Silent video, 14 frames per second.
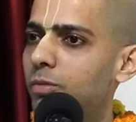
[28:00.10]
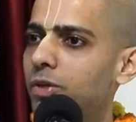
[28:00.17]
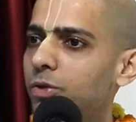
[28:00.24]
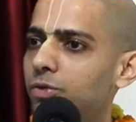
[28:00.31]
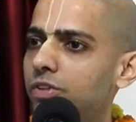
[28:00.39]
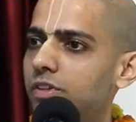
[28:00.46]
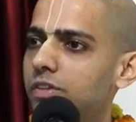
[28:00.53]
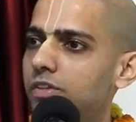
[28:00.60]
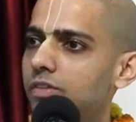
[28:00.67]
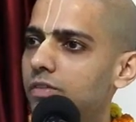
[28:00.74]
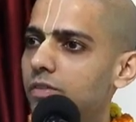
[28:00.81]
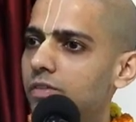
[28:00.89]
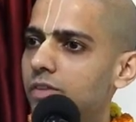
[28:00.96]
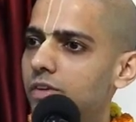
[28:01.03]
able to see.
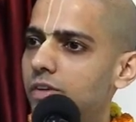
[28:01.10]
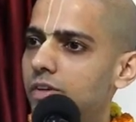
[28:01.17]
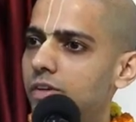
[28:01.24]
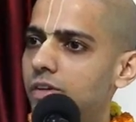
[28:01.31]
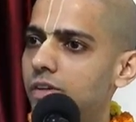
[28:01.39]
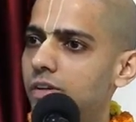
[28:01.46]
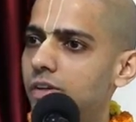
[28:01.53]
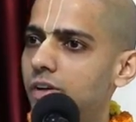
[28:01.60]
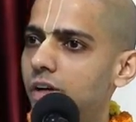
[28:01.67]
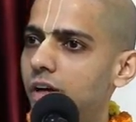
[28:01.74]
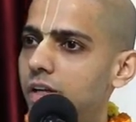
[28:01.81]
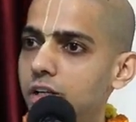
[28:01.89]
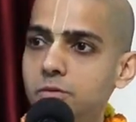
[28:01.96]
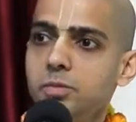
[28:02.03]

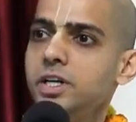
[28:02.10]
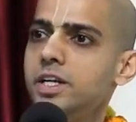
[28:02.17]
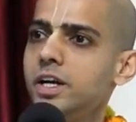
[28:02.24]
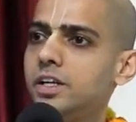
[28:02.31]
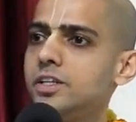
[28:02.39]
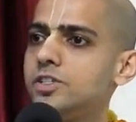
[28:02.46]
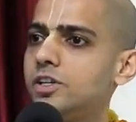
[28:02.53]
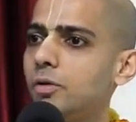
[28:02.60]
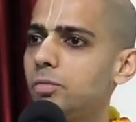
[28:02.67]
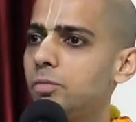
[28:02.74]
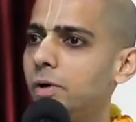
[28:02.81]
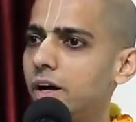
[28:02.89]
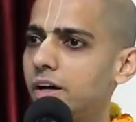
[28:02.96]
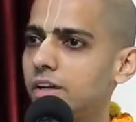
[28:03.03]
And immediately
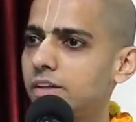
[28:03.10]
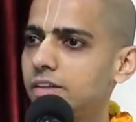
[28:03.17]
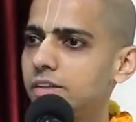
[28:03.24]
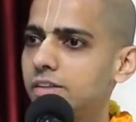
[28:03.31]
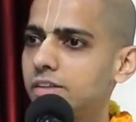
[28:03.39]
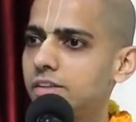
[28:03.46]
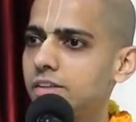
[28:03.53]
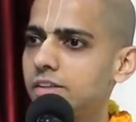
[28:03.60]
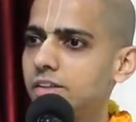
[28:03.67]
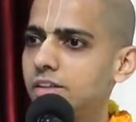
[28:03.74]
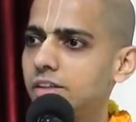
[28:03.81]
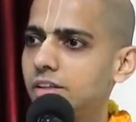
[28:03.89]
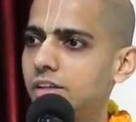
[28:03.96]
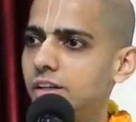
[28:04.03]
jumped back.
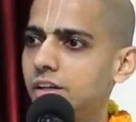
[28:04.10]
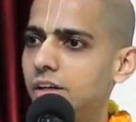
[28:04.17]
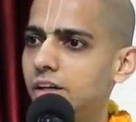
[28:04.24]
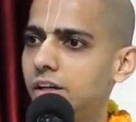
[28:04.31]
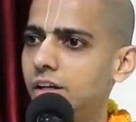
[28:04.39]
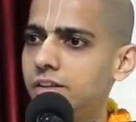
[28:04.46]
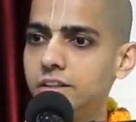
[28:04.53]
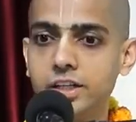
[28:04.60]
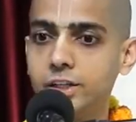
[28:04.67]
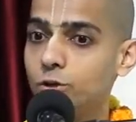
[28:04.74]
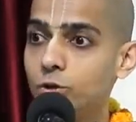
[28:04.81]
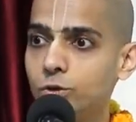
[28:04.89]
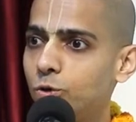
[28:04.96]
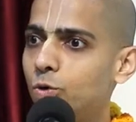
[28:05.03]
And then
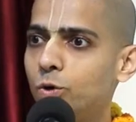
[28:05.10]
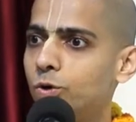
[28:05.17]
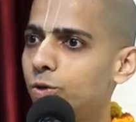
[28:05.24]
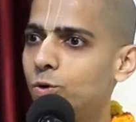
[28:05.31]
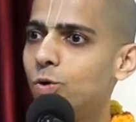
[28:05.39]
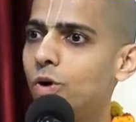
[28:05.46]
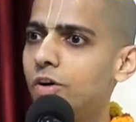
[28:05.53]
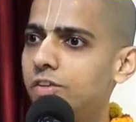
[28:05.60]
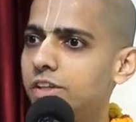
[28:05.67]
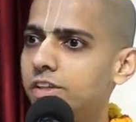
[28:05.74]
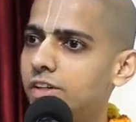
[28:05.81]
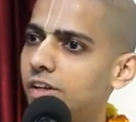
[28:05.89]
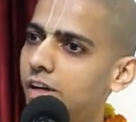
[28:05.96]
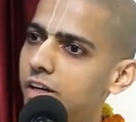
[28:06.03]
told, you go
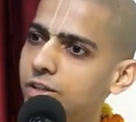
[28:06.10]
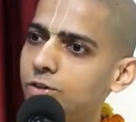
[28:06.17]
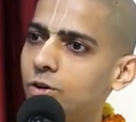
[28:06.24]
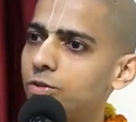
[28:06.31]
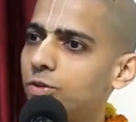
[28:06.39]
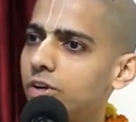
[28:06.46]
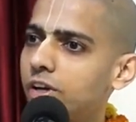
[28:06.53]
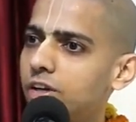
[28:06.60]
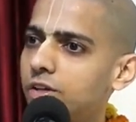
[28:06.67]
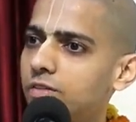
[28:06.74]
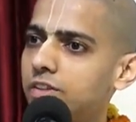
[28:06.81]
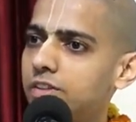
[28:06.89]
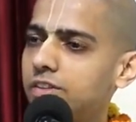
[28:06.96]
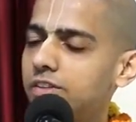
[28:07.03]
away. And he also ran
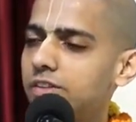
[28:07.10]
away.